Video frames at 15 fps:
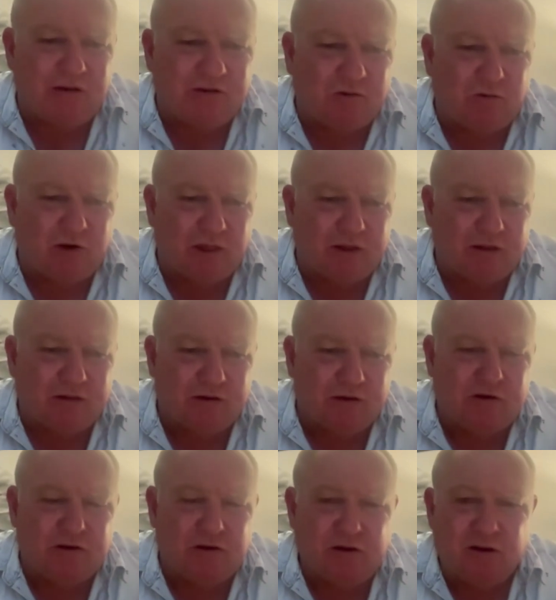It's on one of the
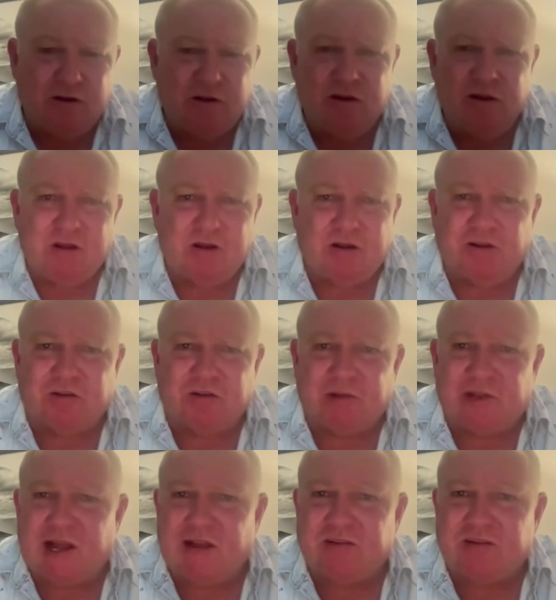two. Got some
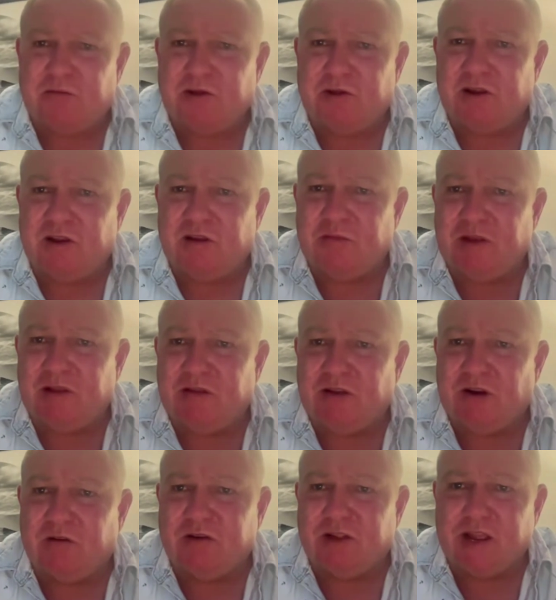customer.
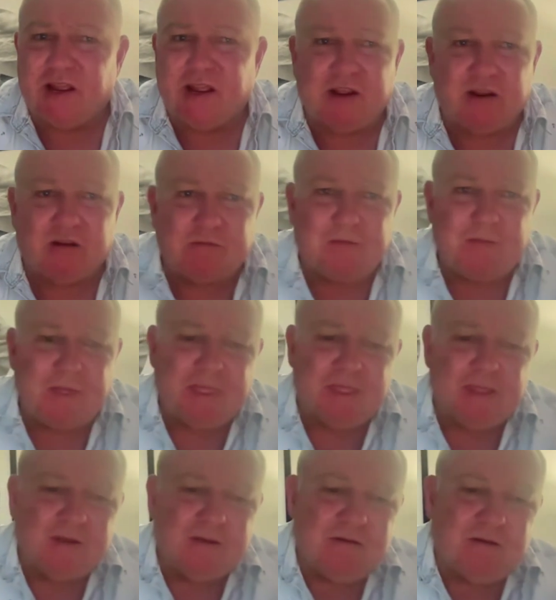I'll tell you. Hang
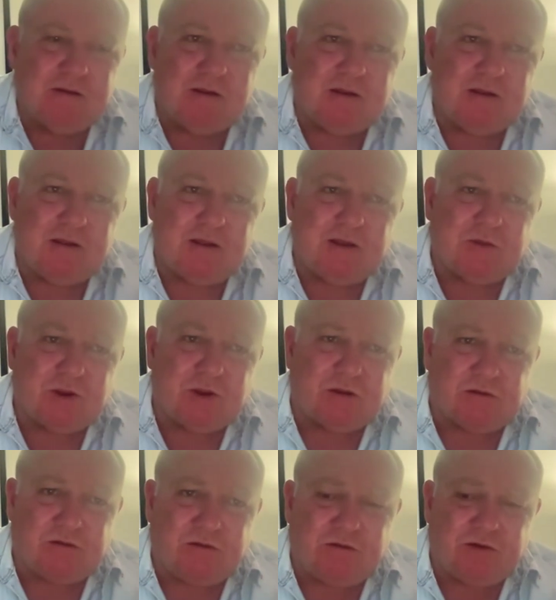on. Quick
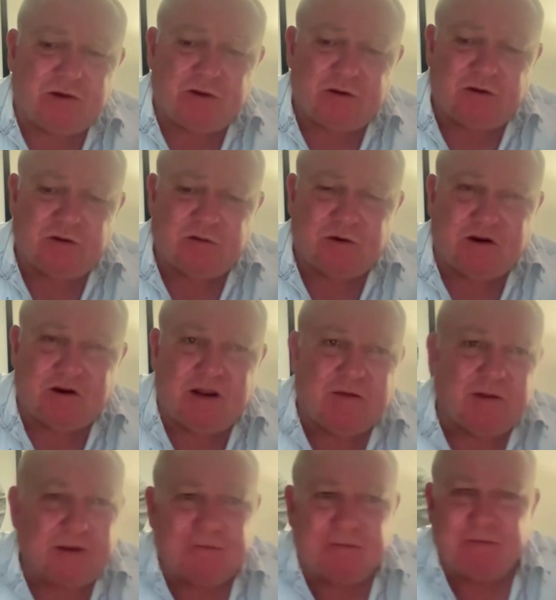reviews. Where are
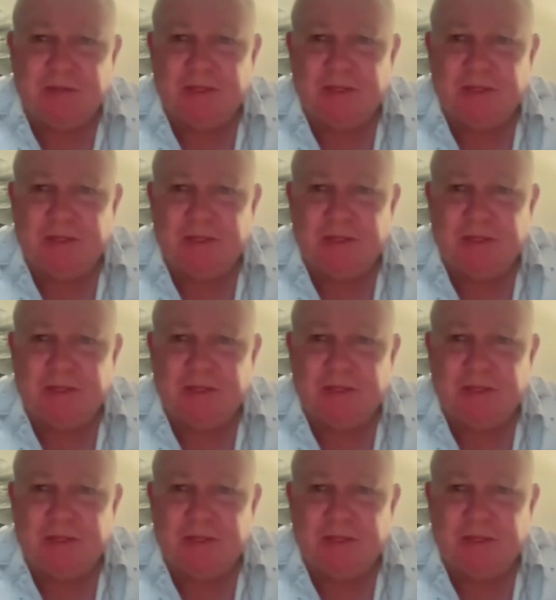we?